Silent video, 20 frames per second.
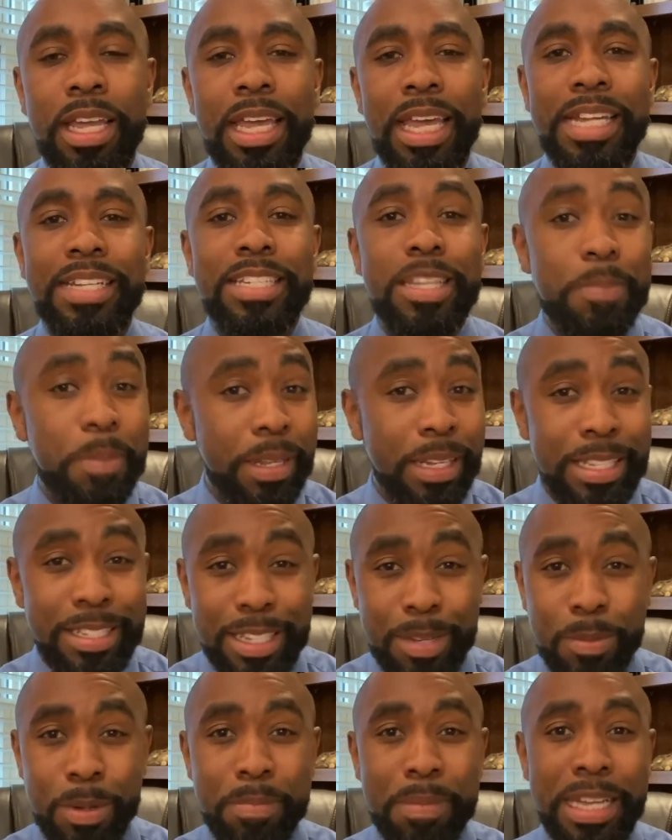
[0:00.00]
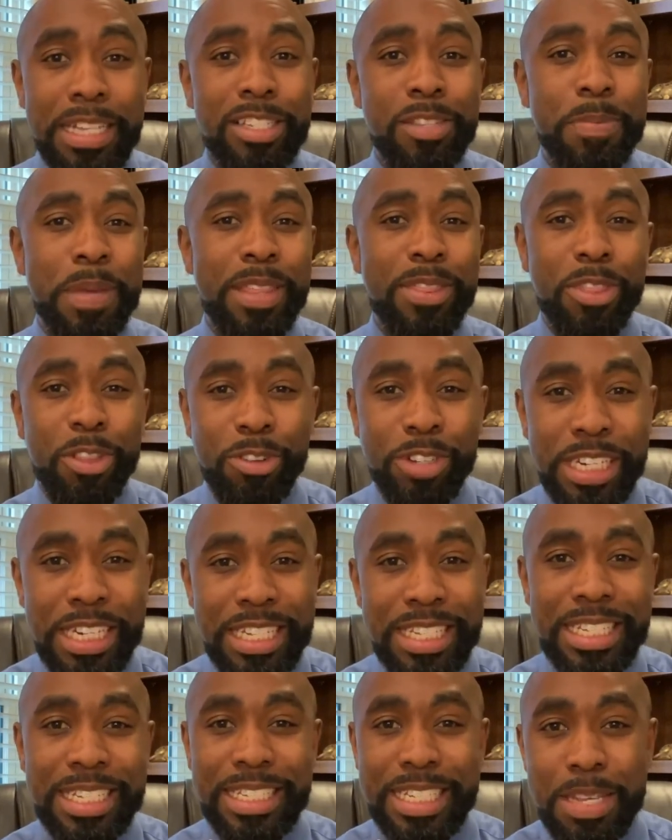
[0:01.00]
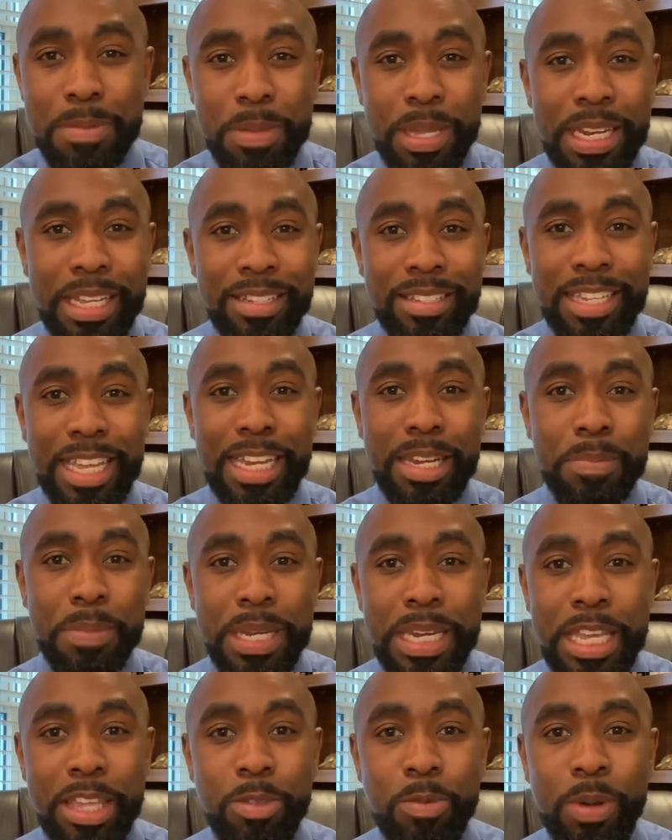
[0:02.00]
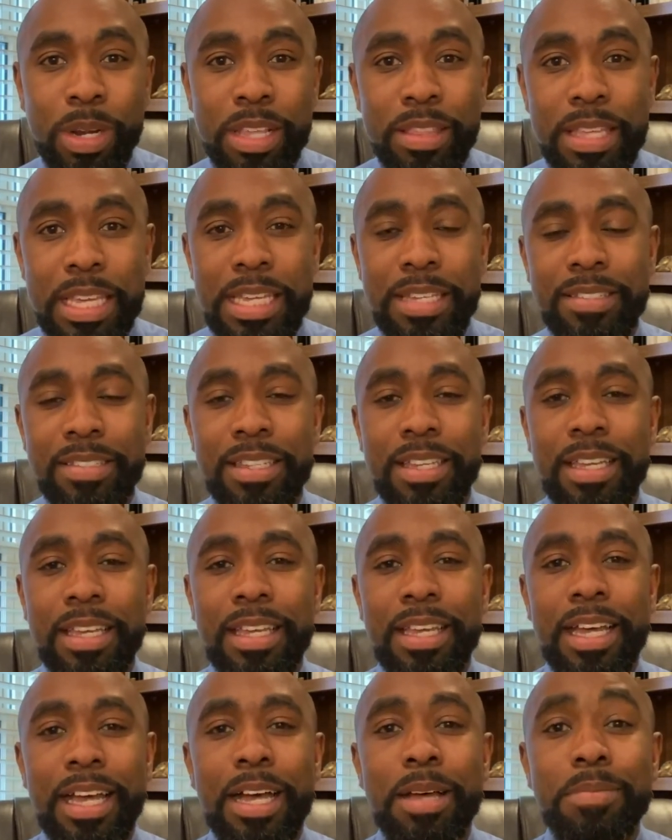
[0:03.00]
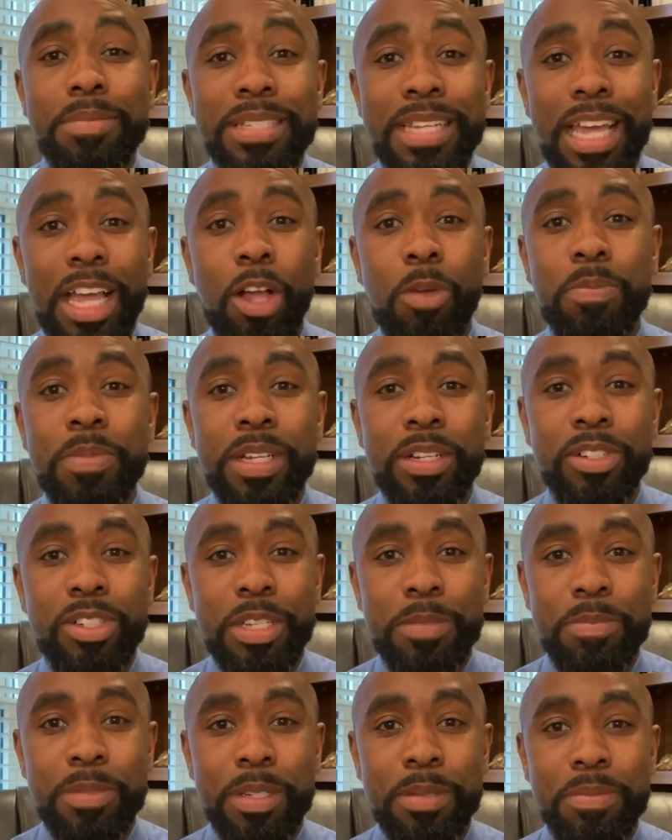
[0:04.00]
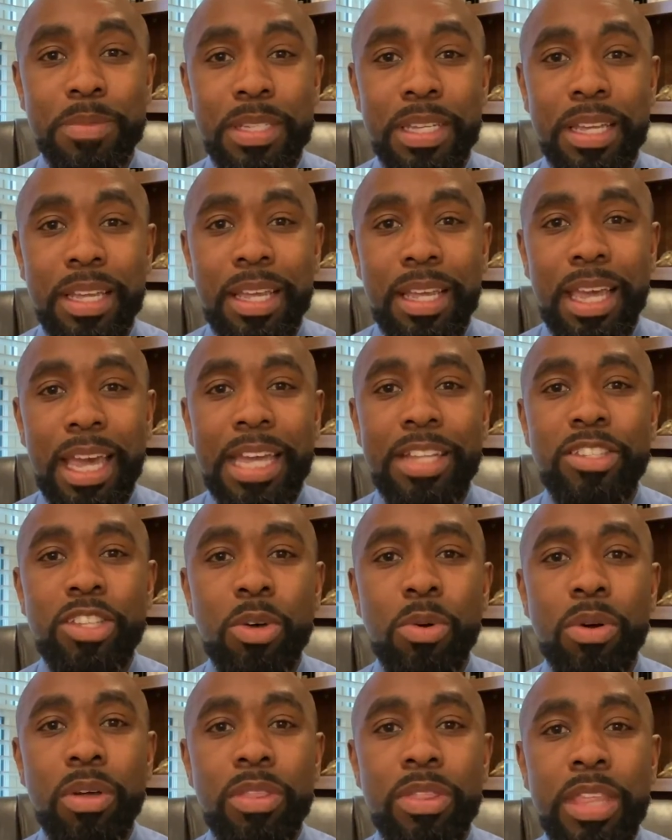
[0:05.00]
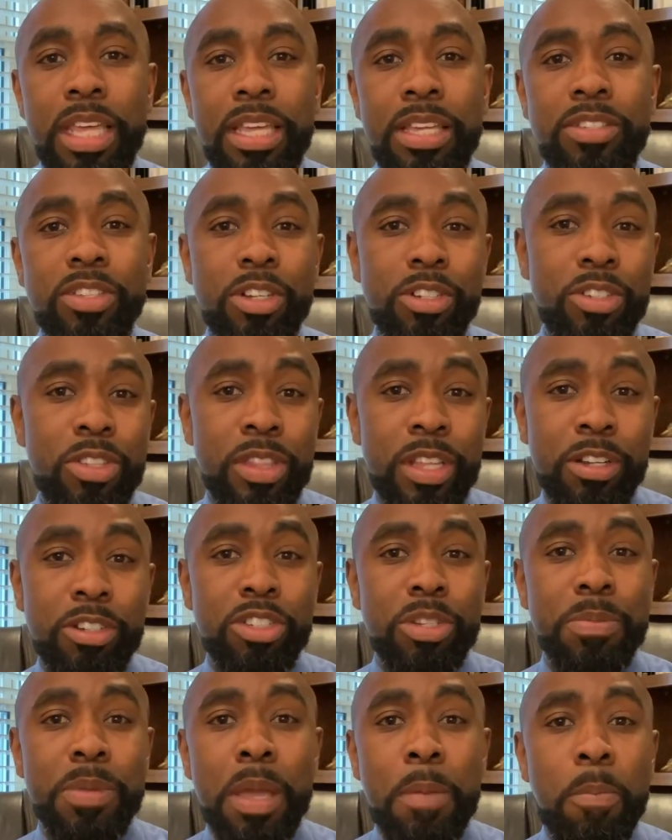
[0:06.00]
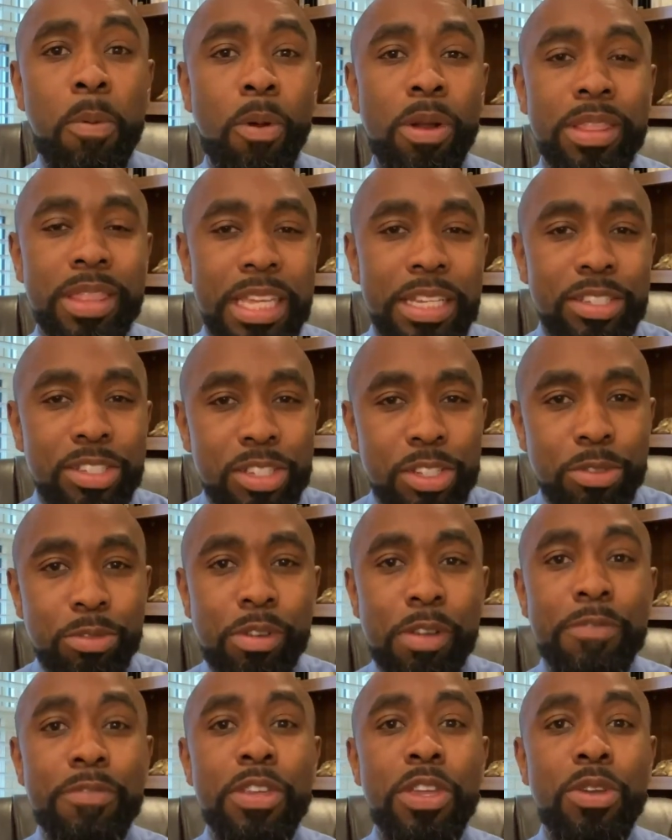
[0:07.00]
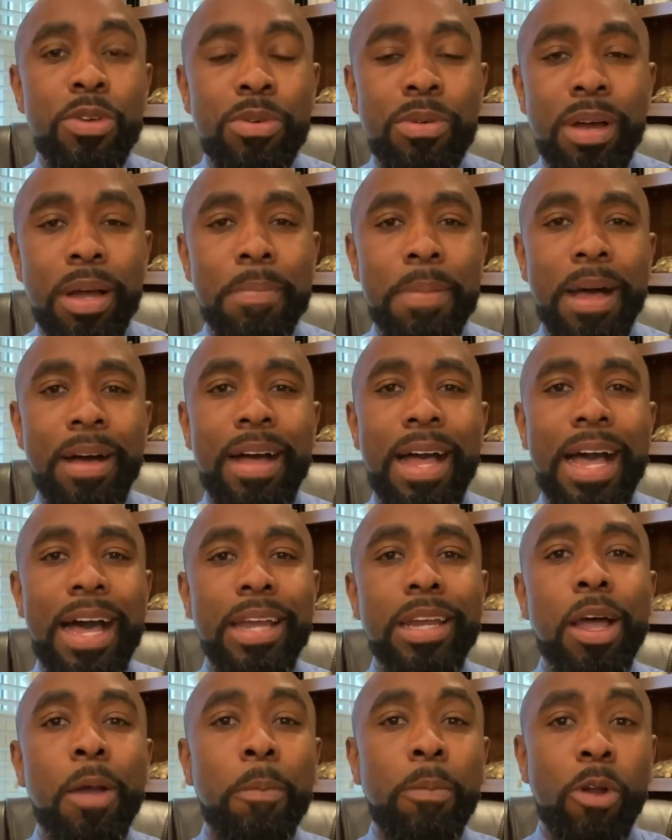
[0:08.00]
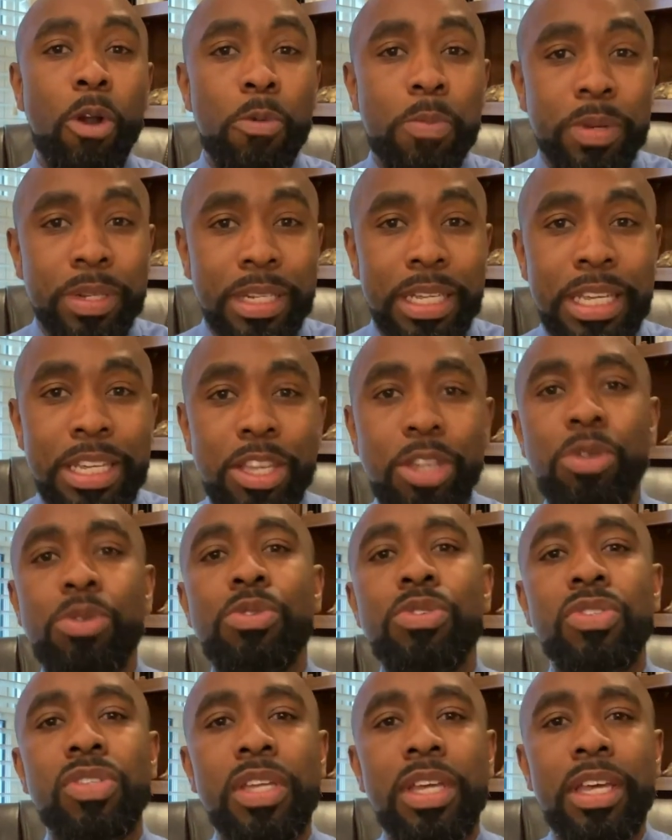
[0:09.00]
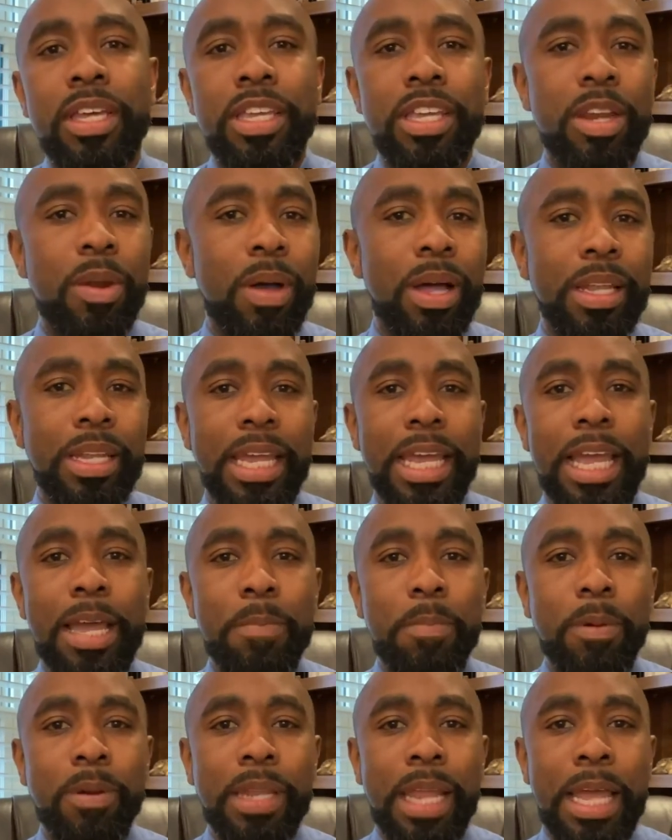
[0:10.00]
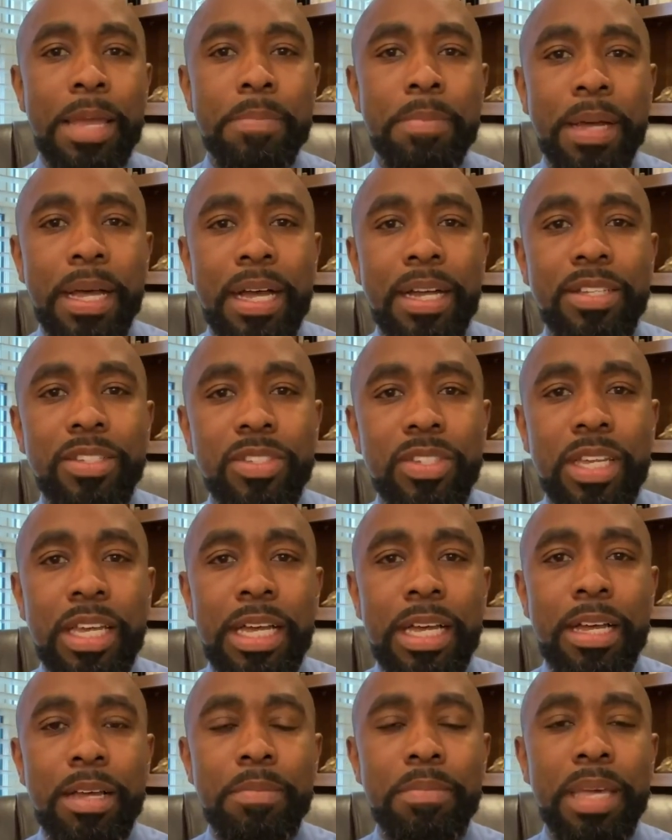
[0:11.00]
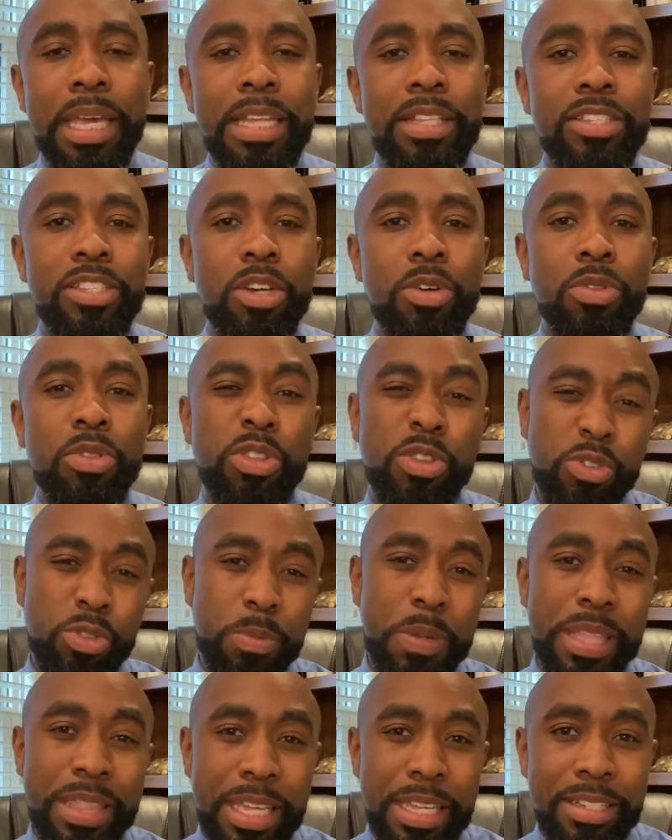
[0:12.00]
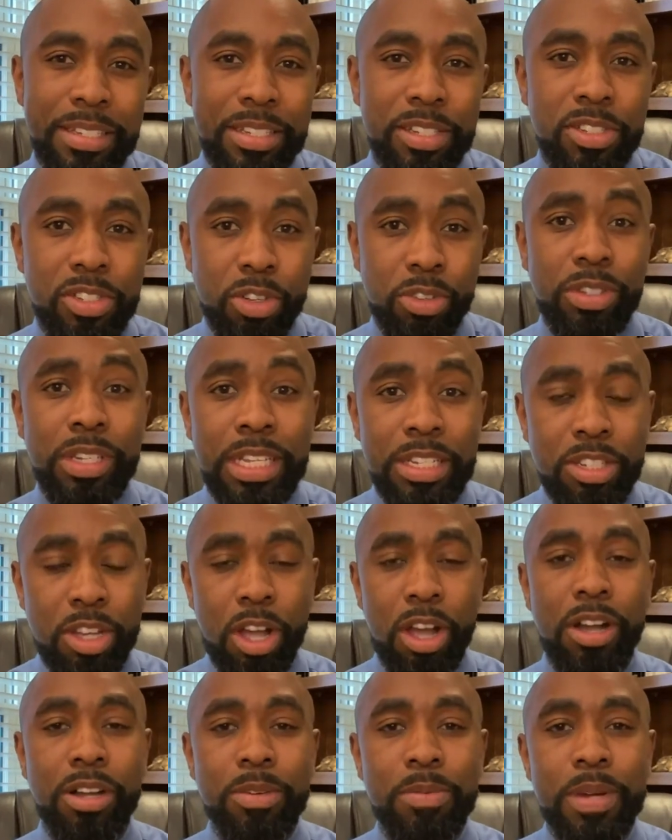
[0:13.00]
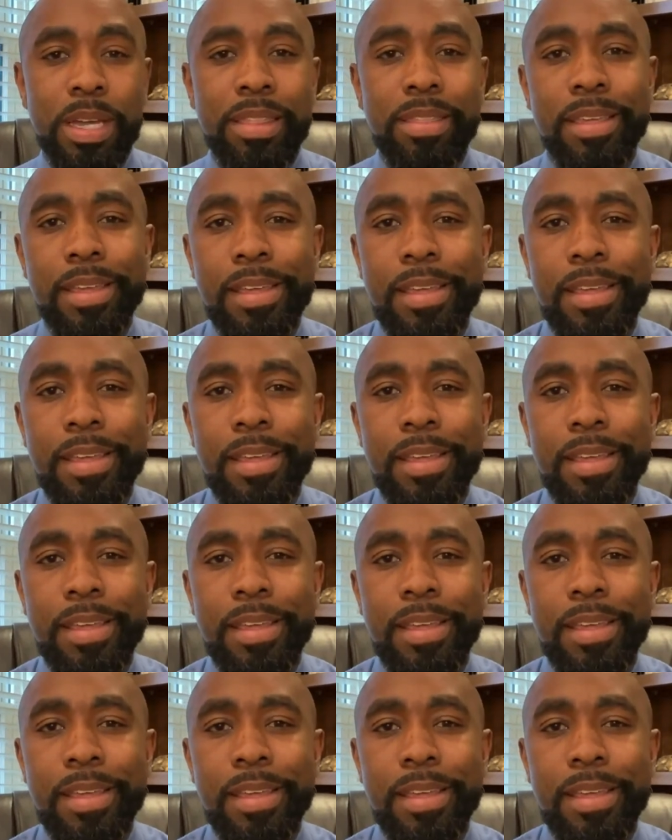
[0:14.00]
and typically someone might spend 30 to 60 minutes kind of beneath one of these to help their symptoms. And so there's some important things to review about how to appropriately use, a lamp or light box. And so those would be things to certainly talk with